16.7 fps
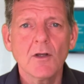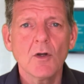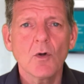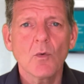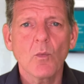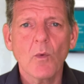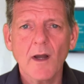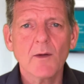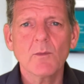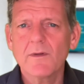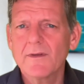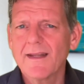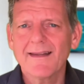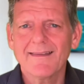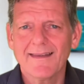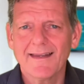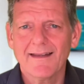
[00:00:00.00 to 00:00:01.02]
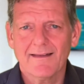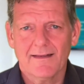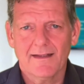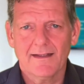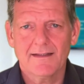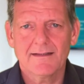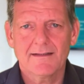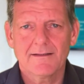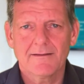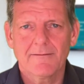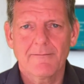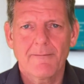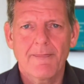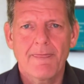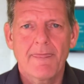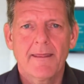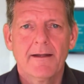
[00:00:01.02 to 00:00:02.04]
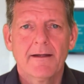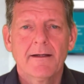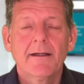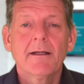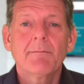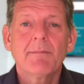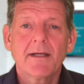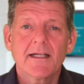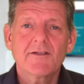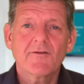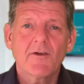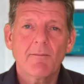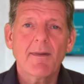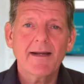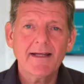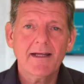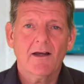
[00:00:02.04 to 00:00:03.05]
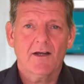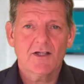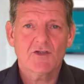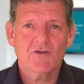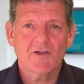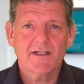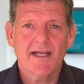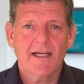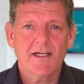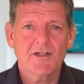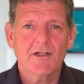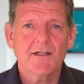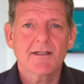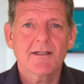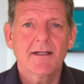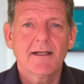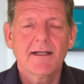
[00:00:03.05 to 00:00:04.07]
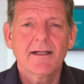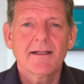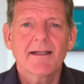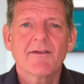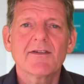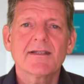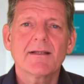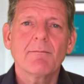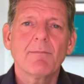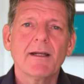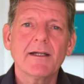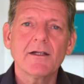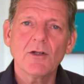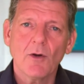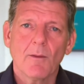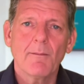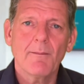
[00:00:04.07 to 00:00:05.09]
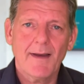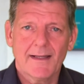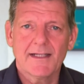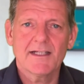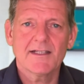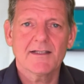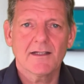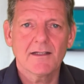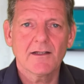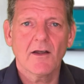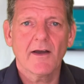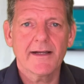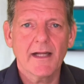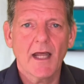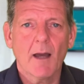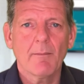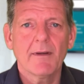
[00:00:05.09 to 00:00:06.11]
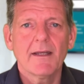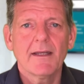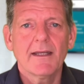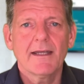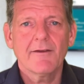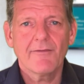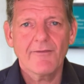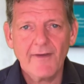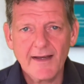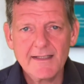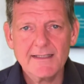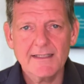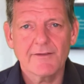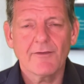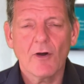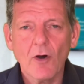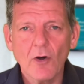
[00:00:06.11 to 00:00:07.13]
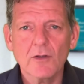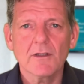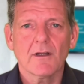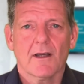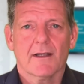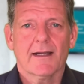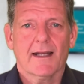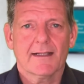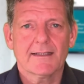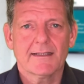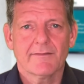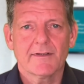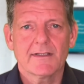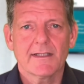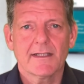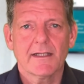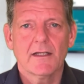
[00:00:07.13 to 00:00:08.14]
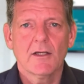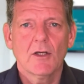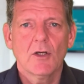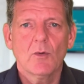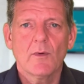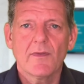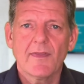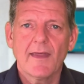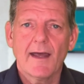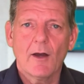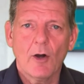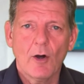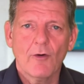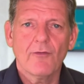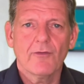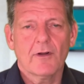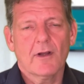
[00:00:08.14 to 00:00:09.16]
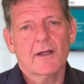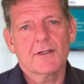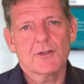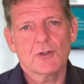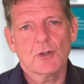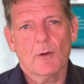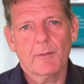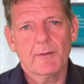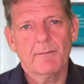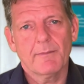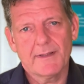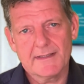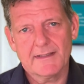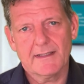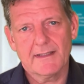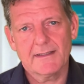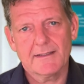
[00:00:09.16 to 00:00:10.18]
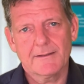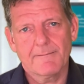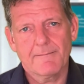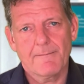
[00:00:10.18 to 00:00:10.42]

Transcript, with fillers: why would they think this because for many high street agents they've simply not managed to line up effective online activity with their offline shop business